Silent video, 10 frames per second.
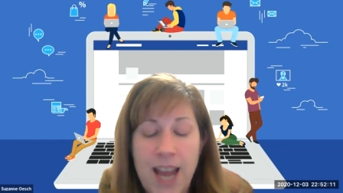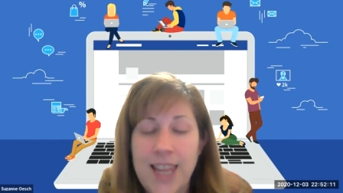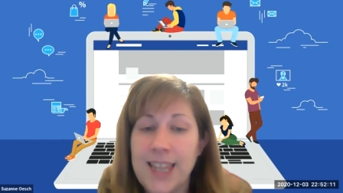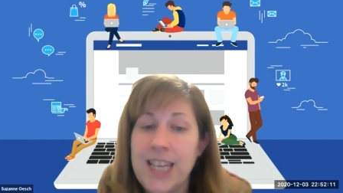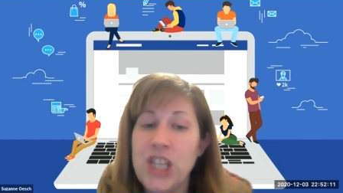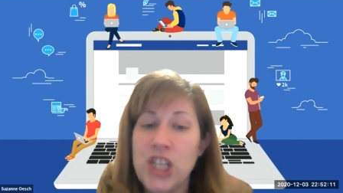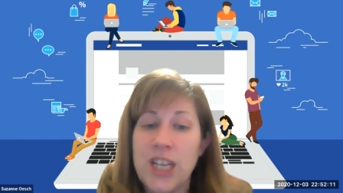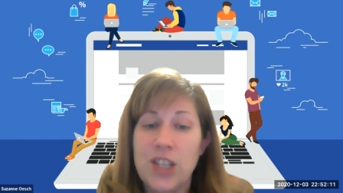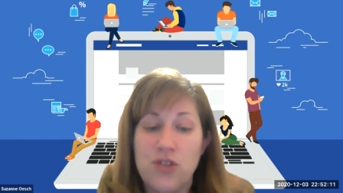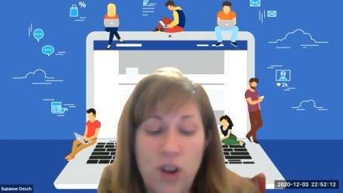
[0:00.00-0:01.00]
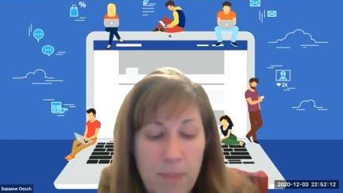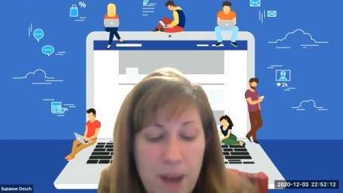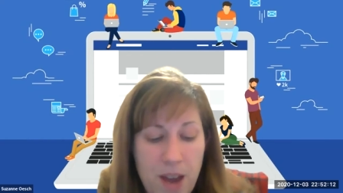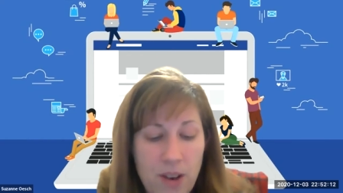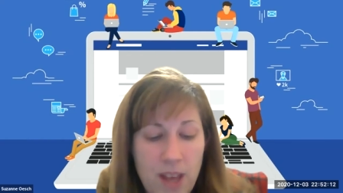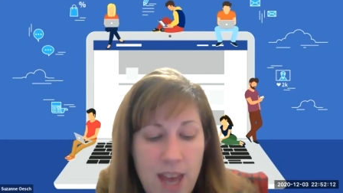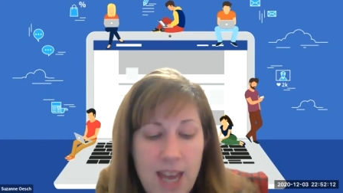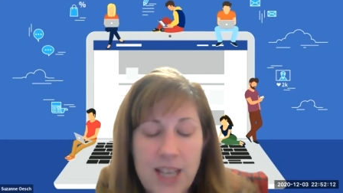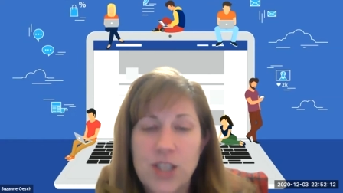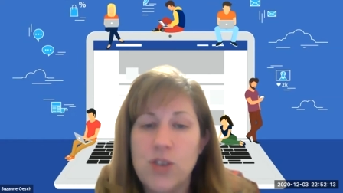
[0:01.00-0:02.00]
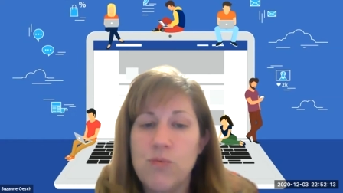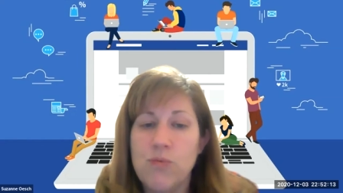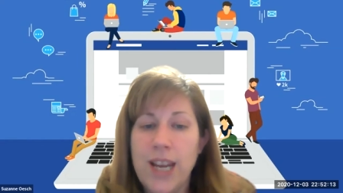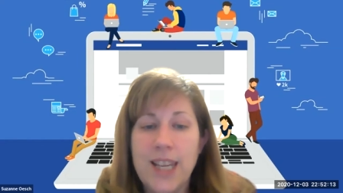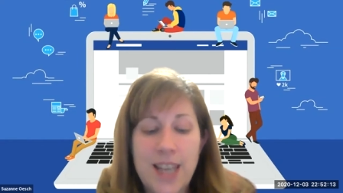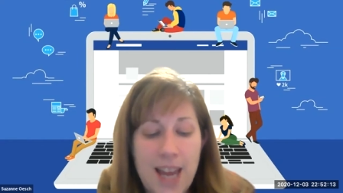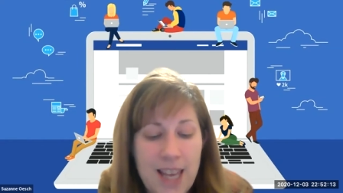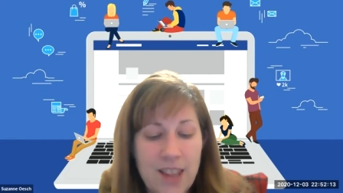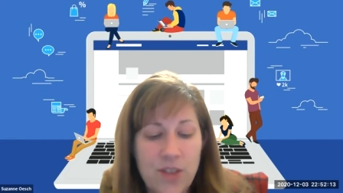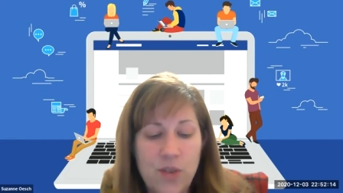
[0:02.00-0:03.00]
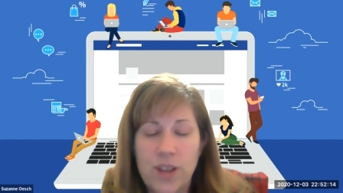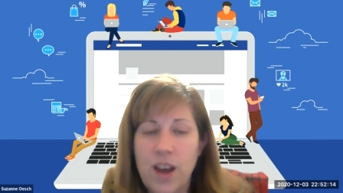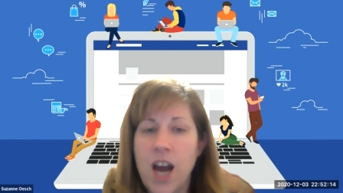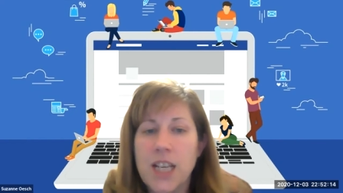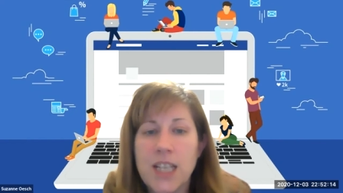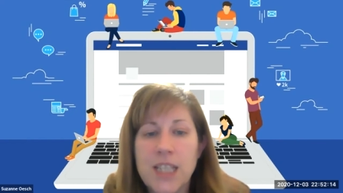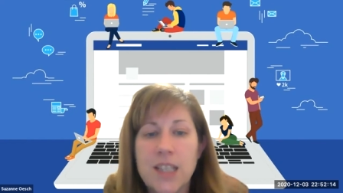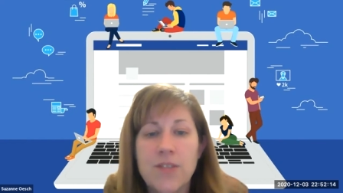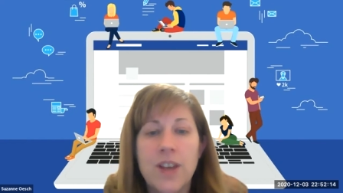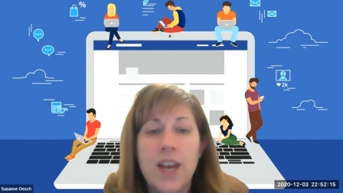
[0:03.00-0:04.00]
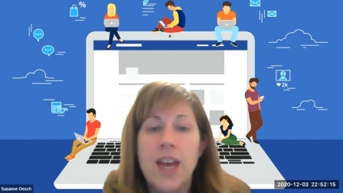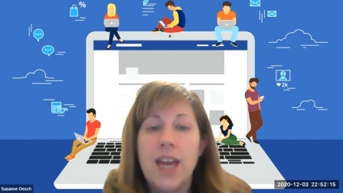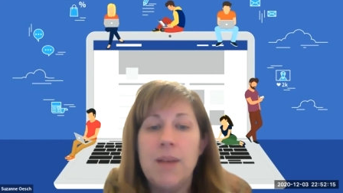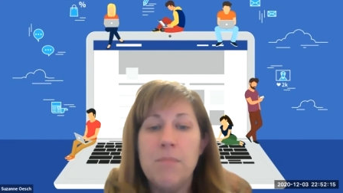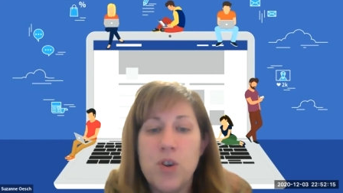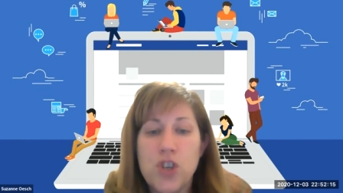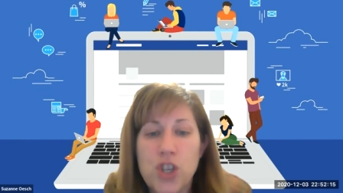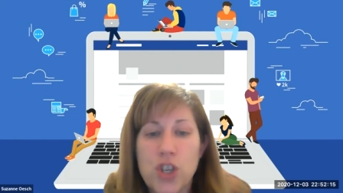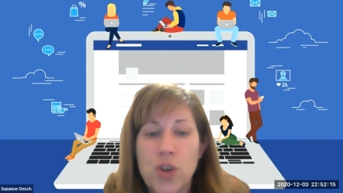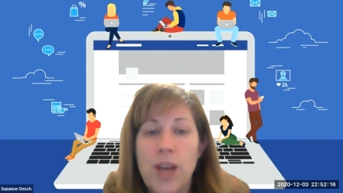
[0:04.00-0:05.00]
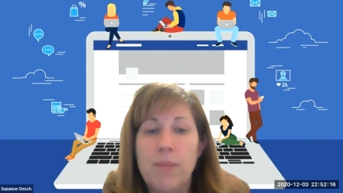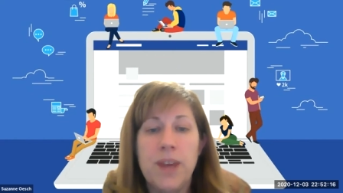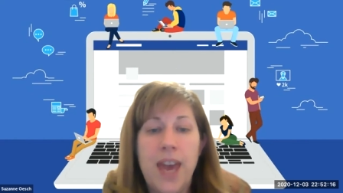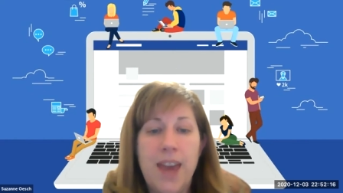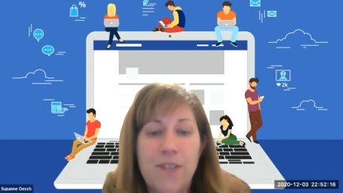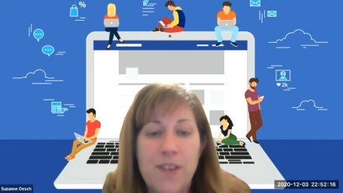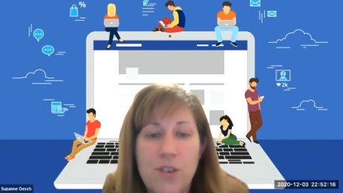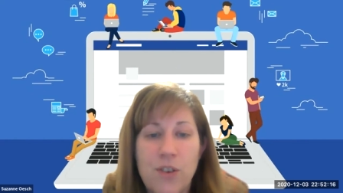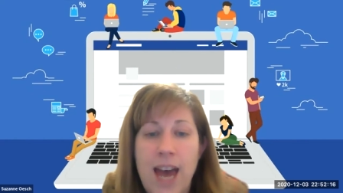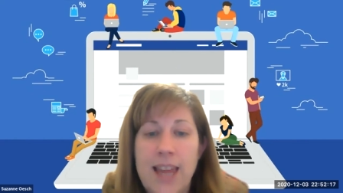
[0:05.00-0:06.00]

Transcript: isolation and dropout is to recognize those cognitive, emotional, and behavioral